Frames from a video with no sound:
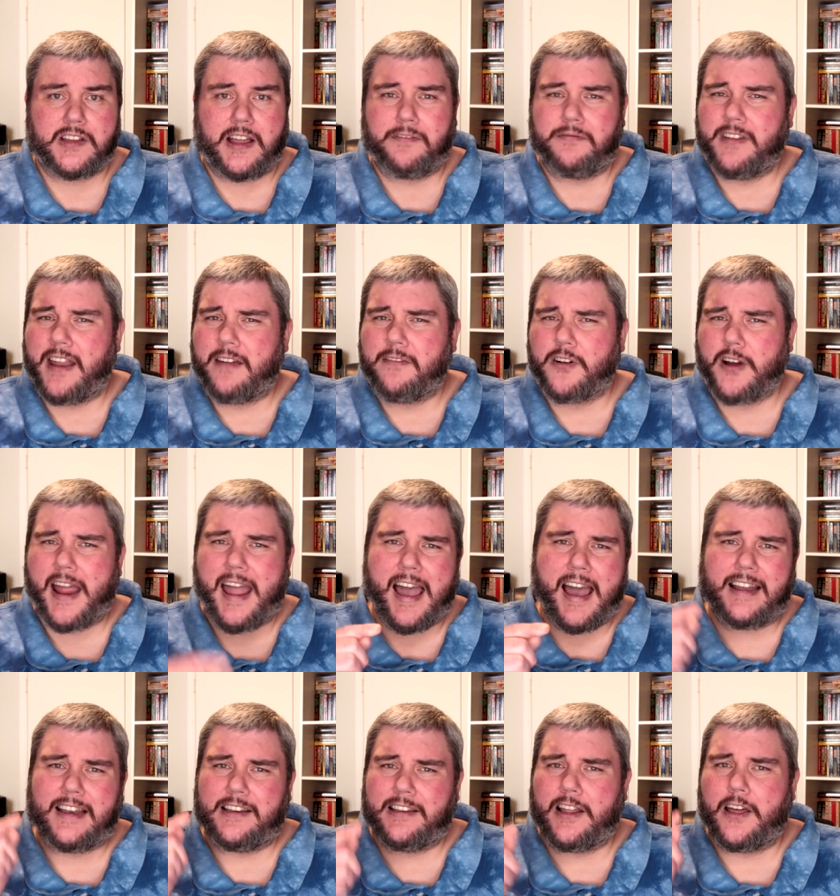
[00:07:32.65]
I've never
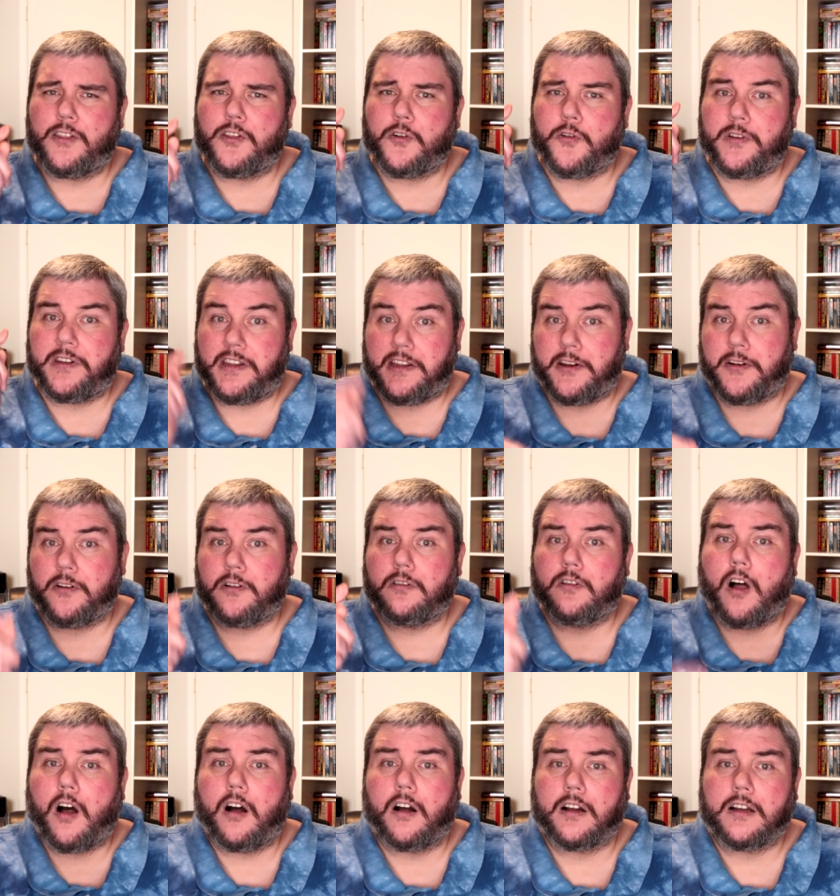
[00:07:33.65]
had another year
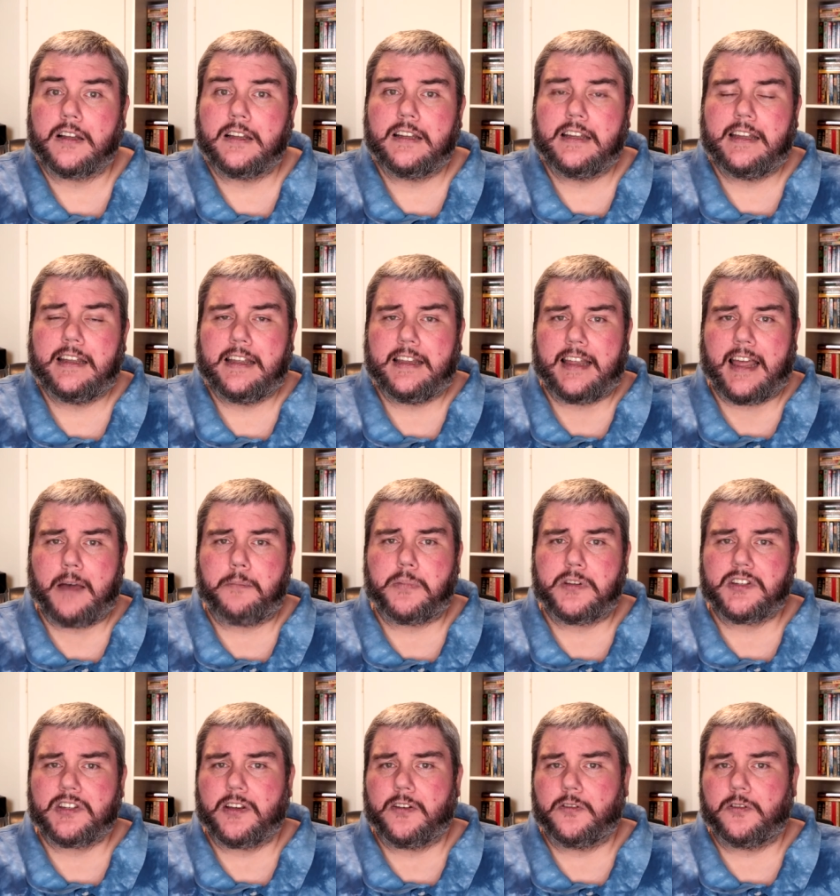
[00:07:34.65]
long
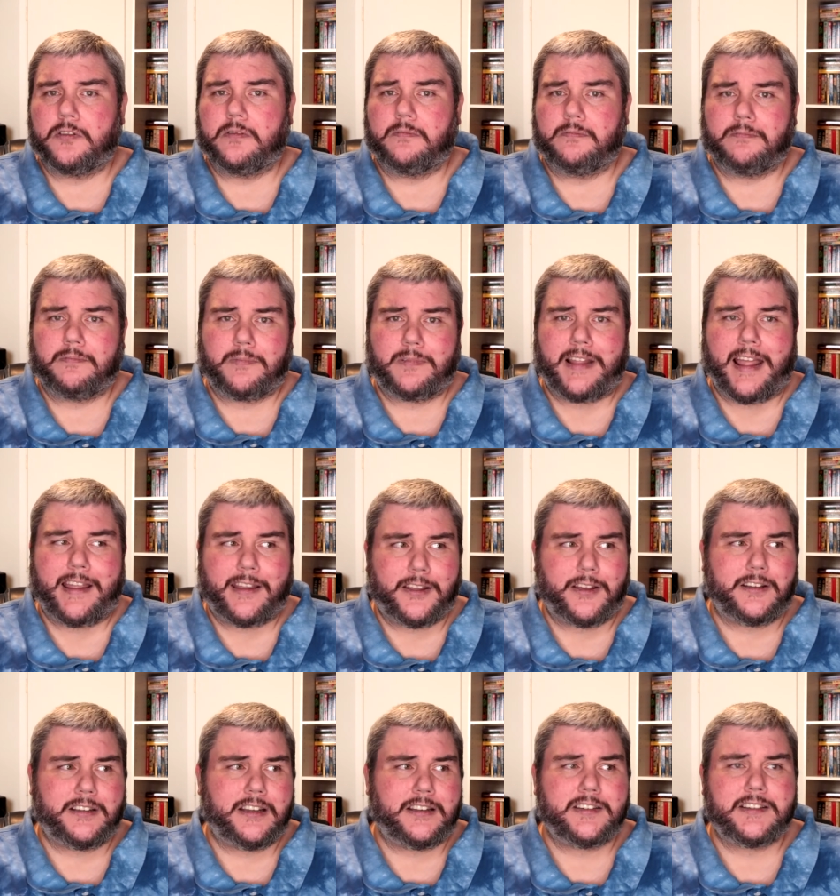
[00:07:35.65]
episode, thank
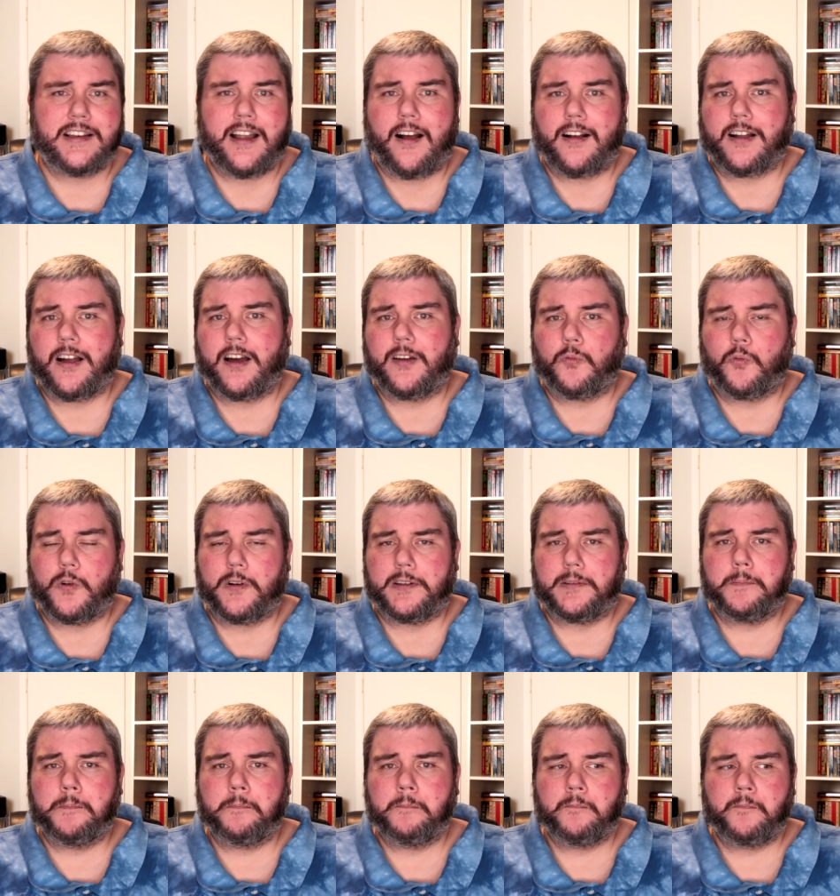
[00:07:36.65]
goodness, knock on
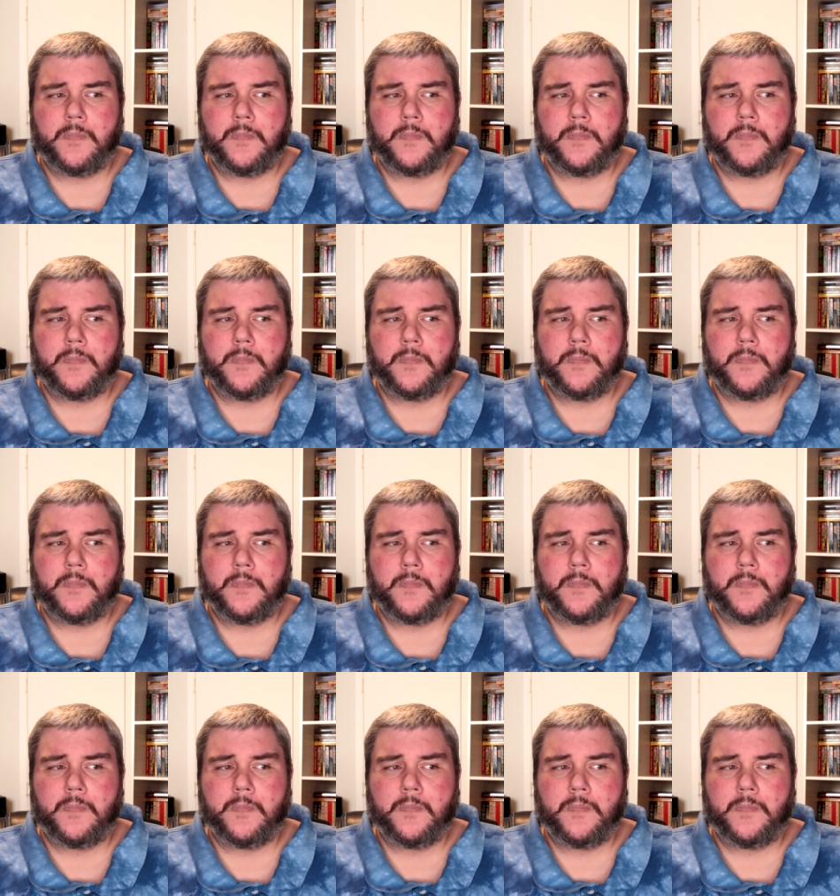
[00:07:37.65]
wood.